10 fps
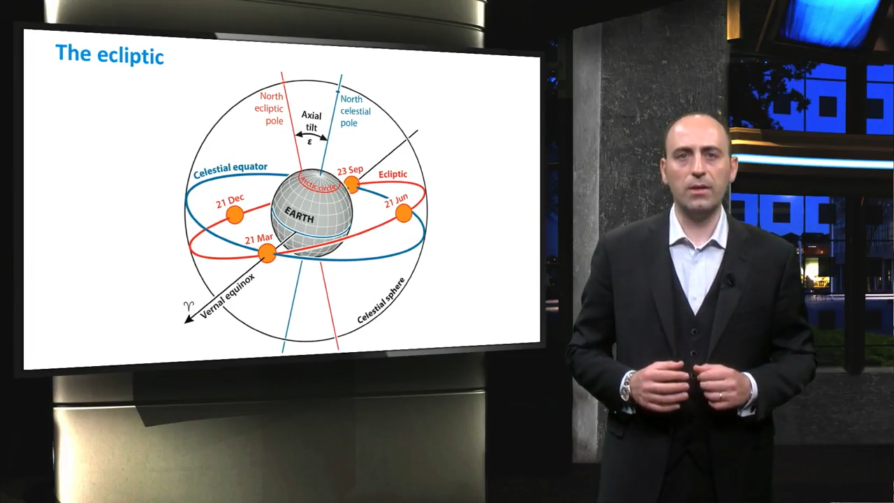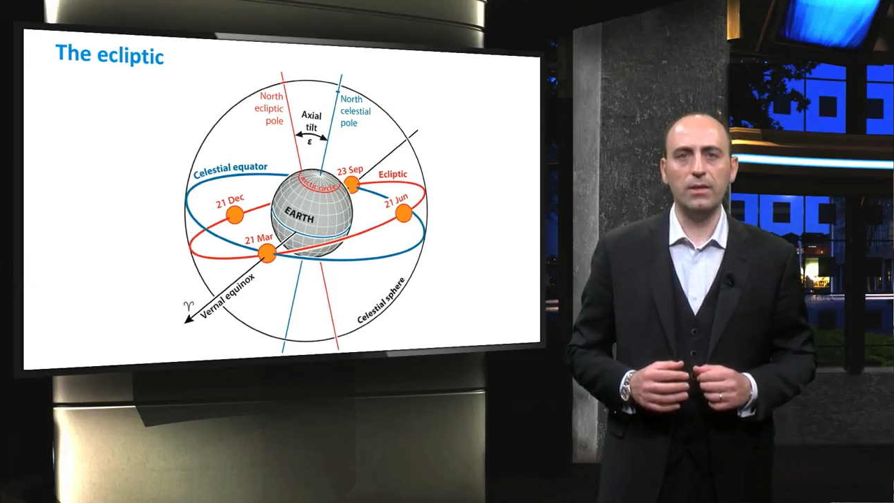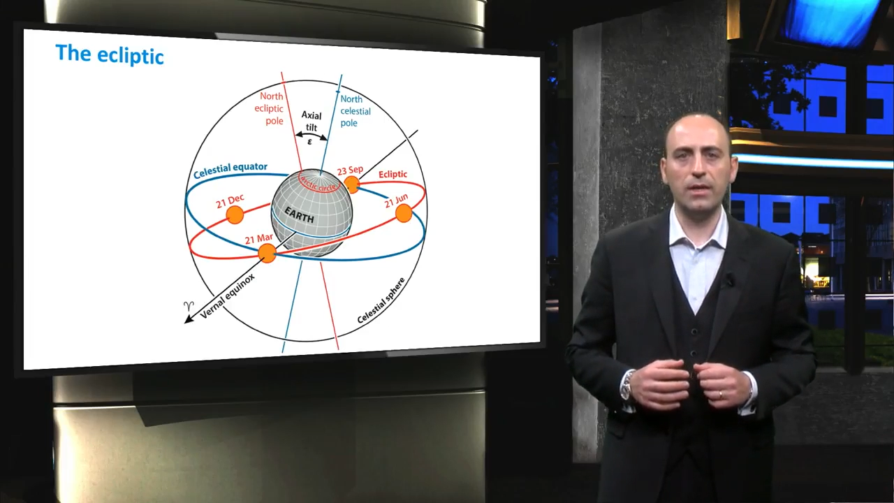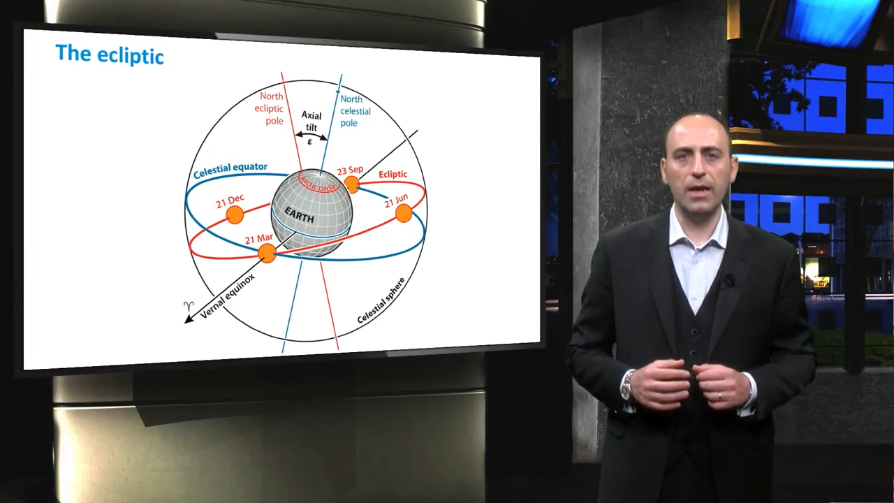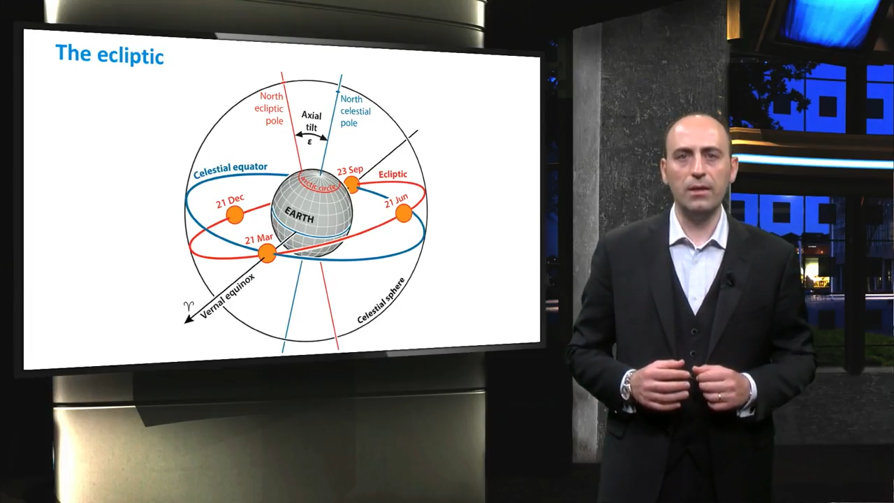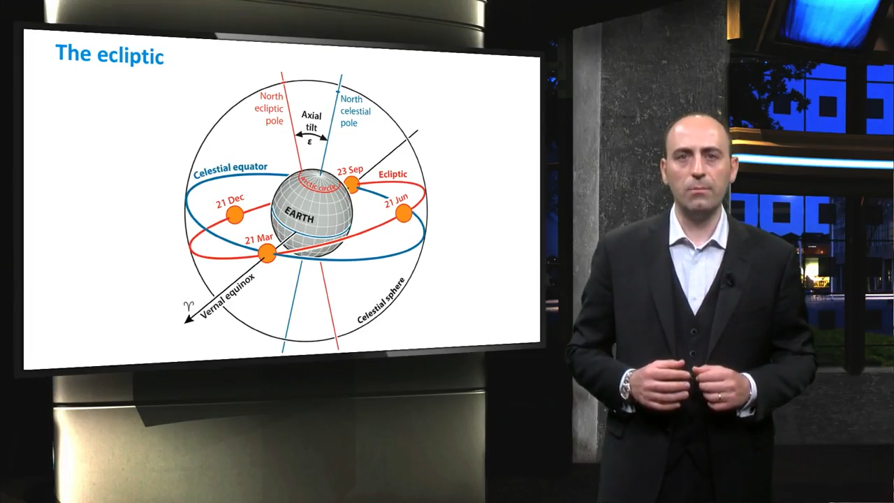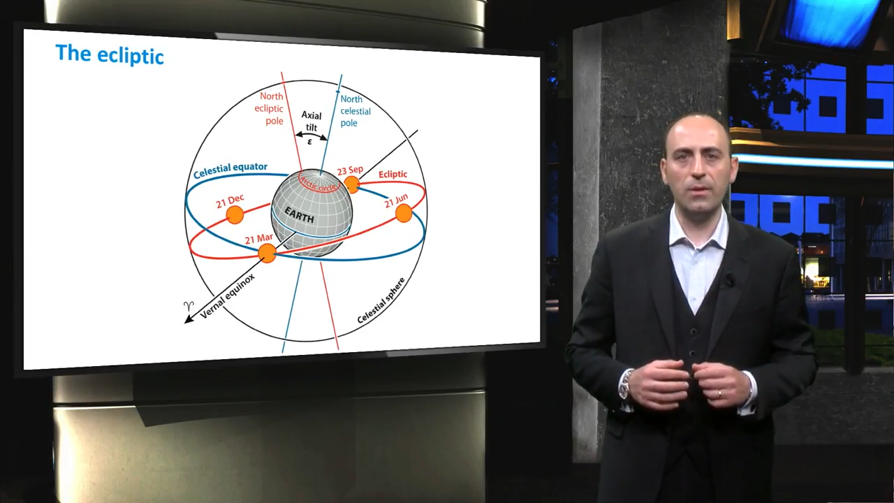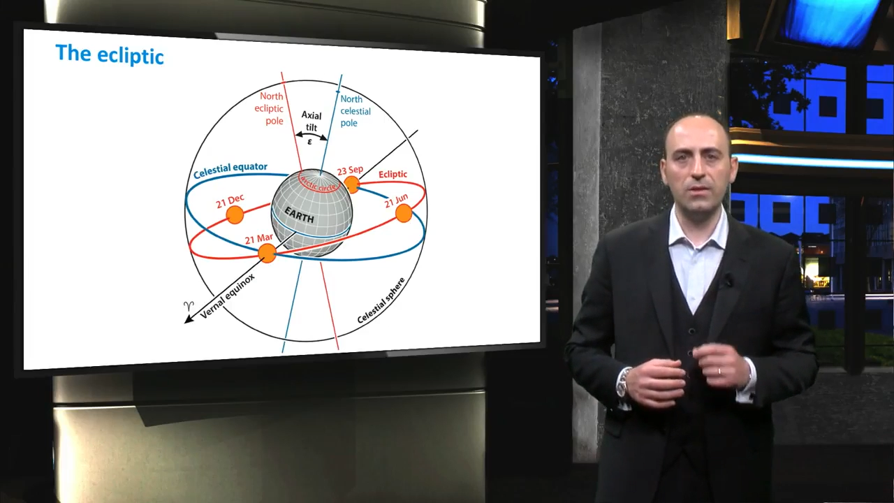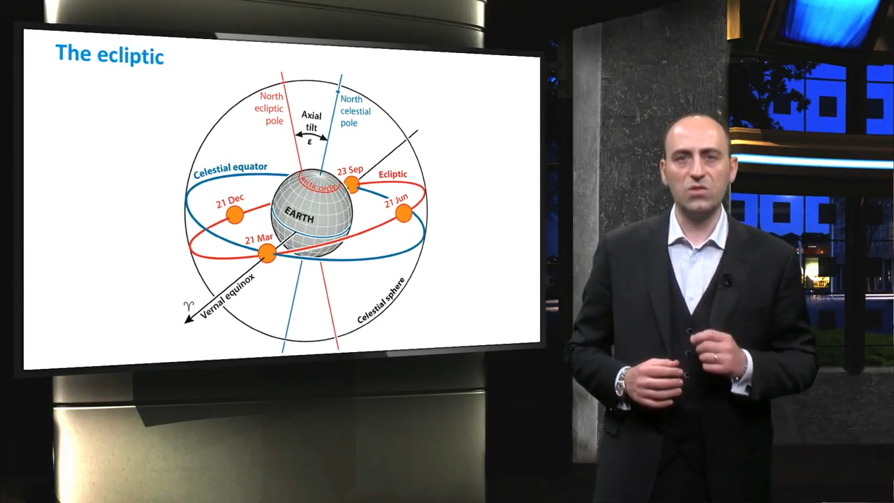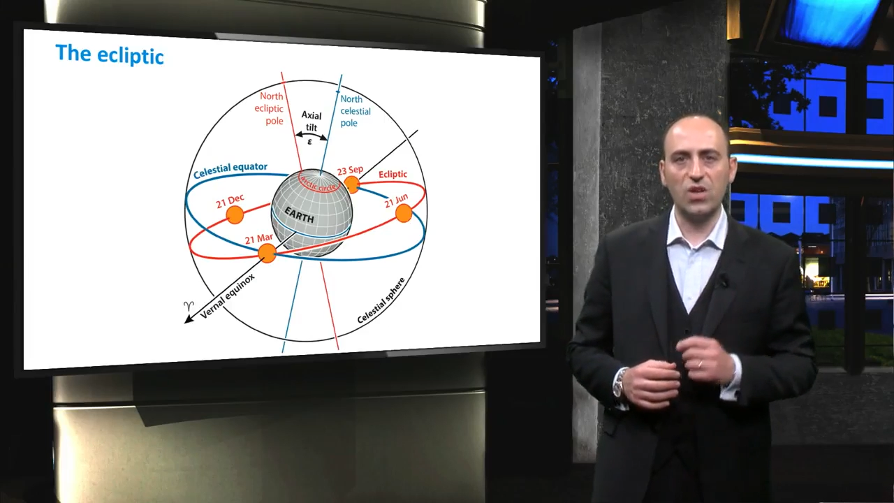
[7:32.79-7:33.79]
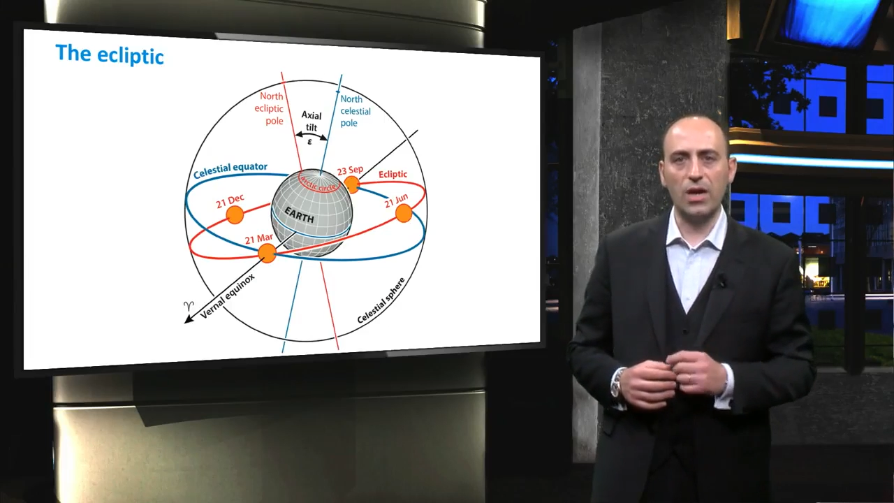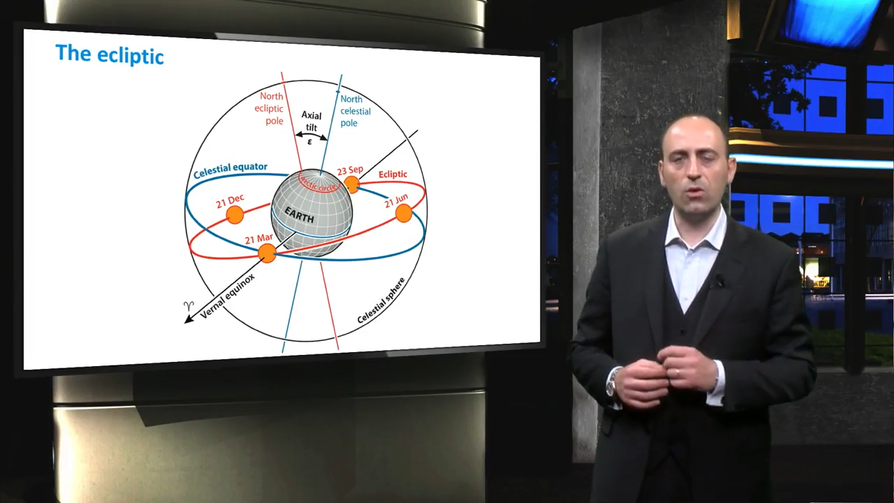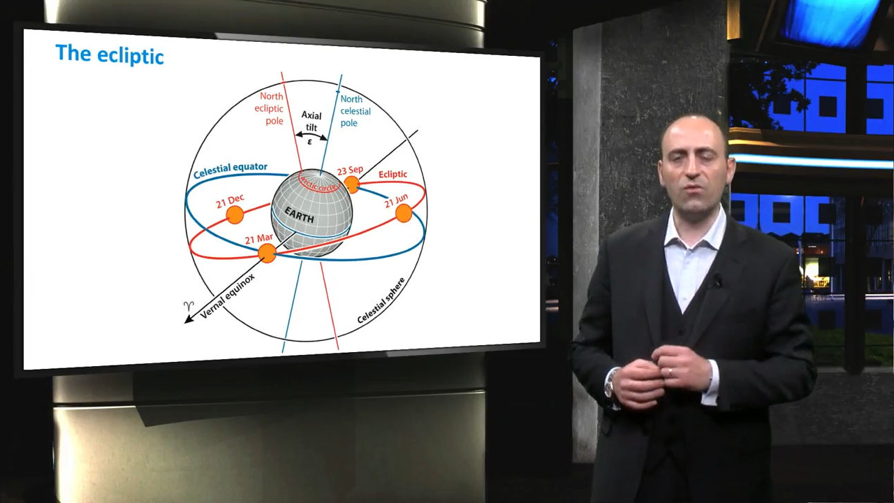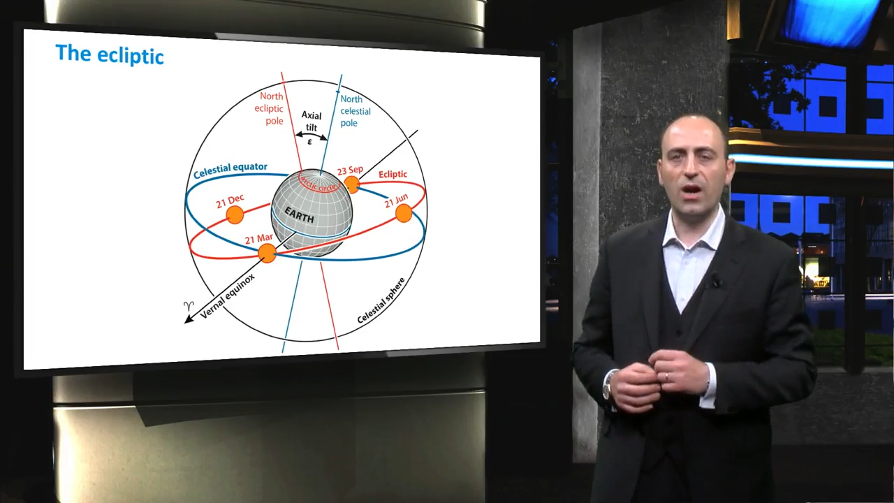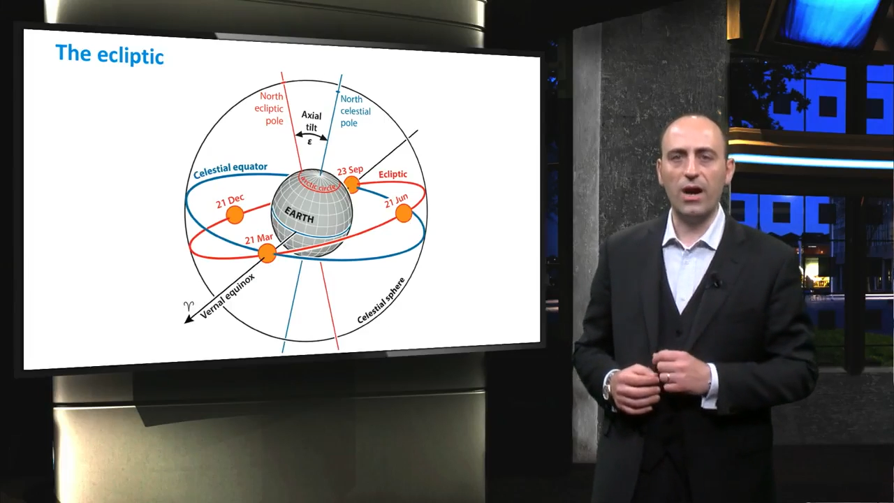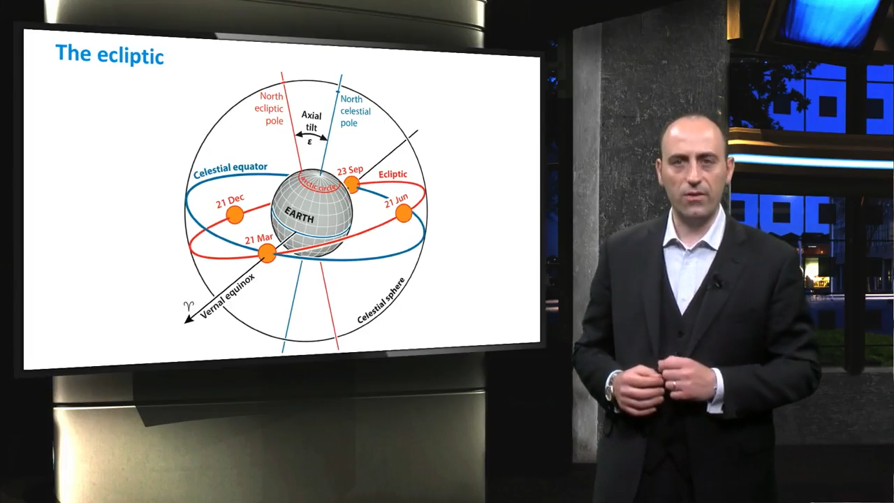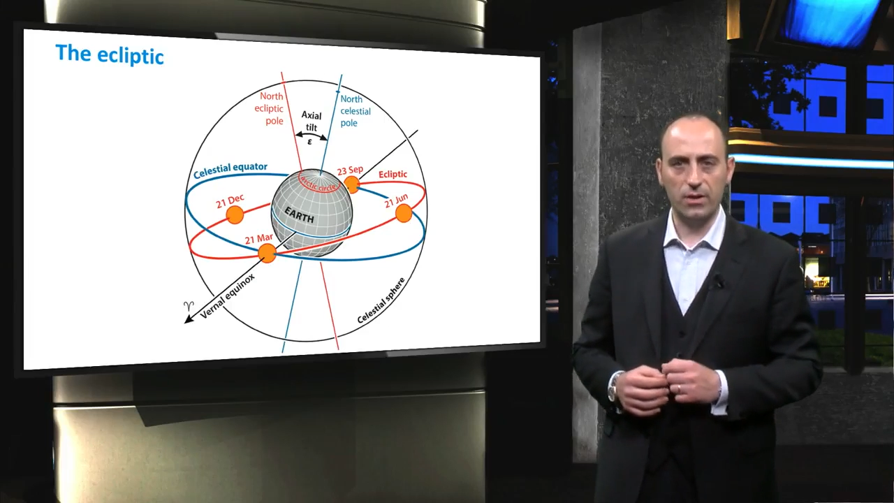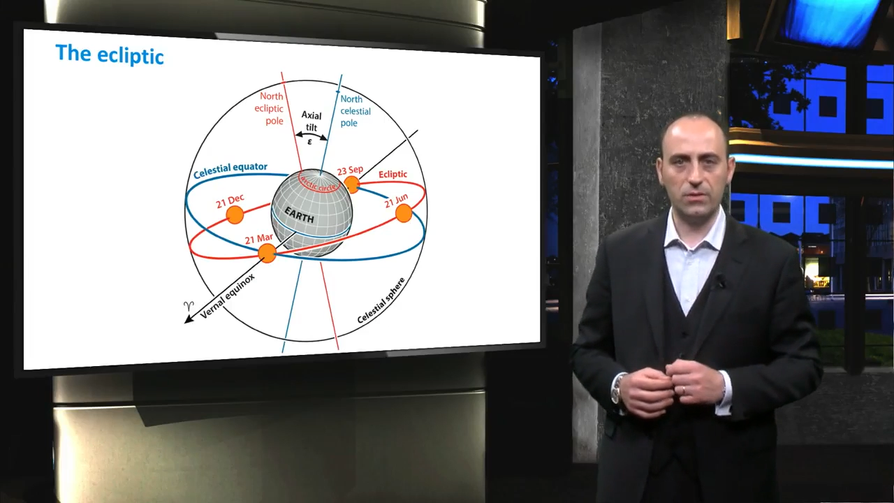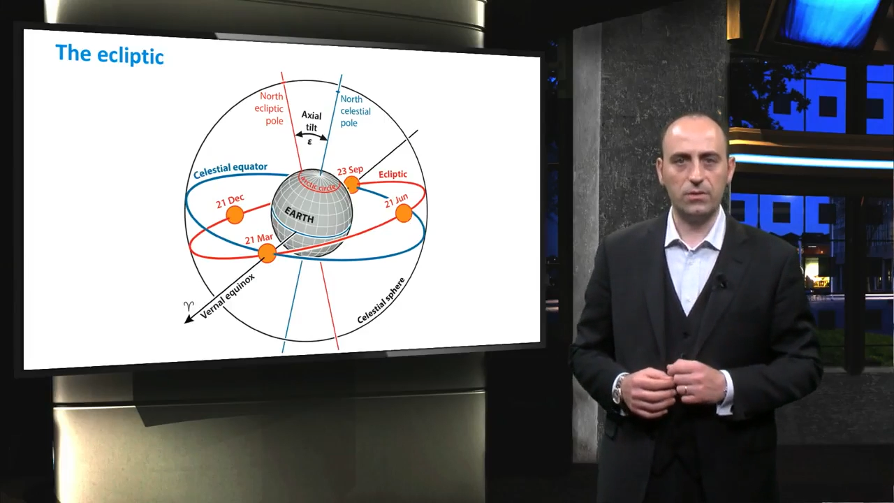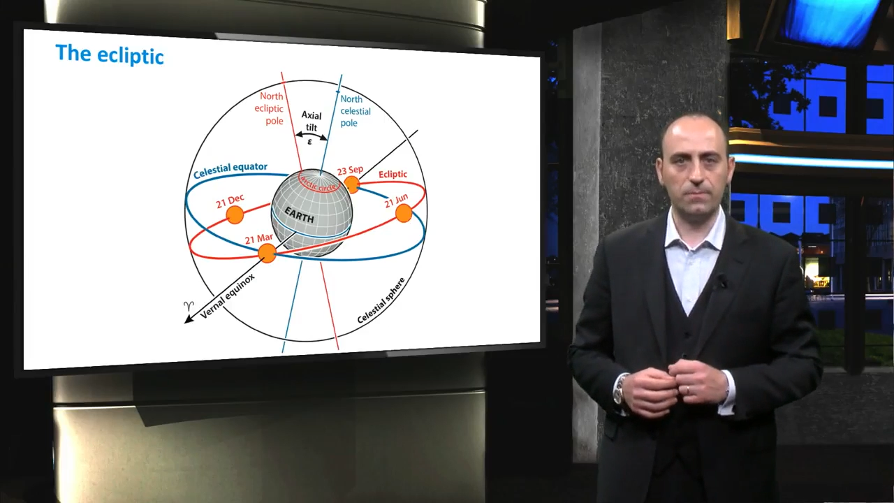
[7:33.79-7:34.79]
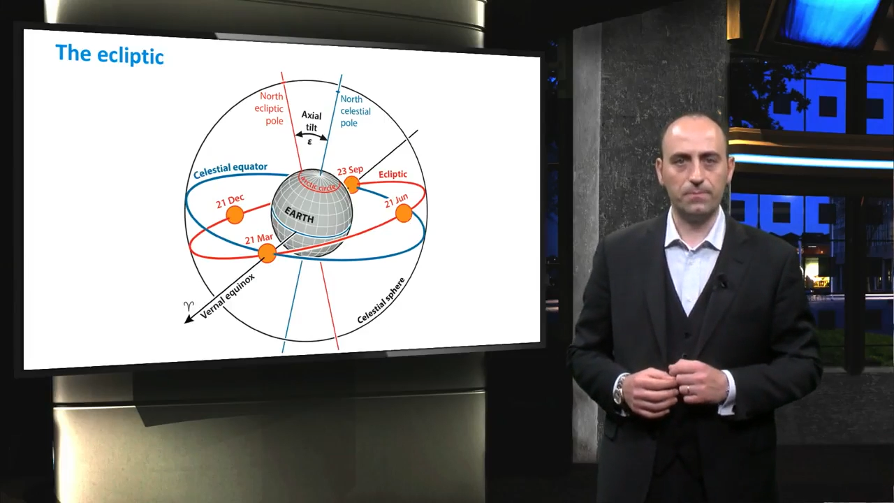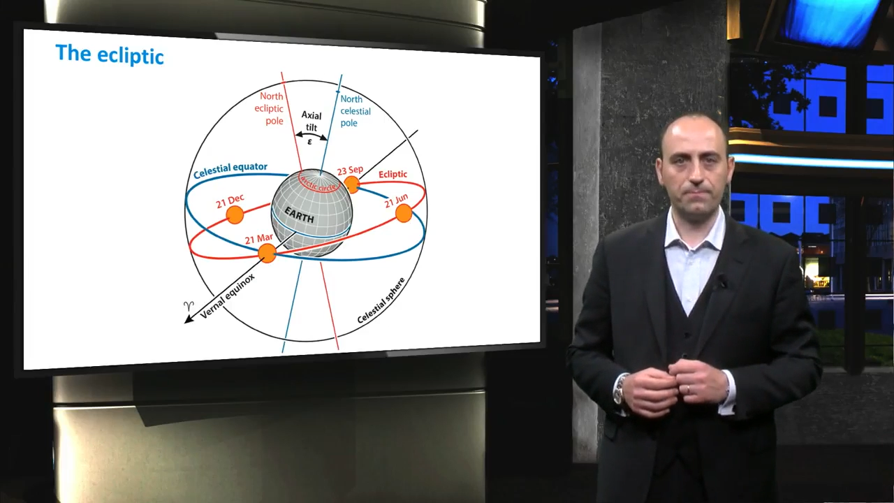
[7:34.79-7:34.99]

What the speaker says: indicated by the sign of Aries.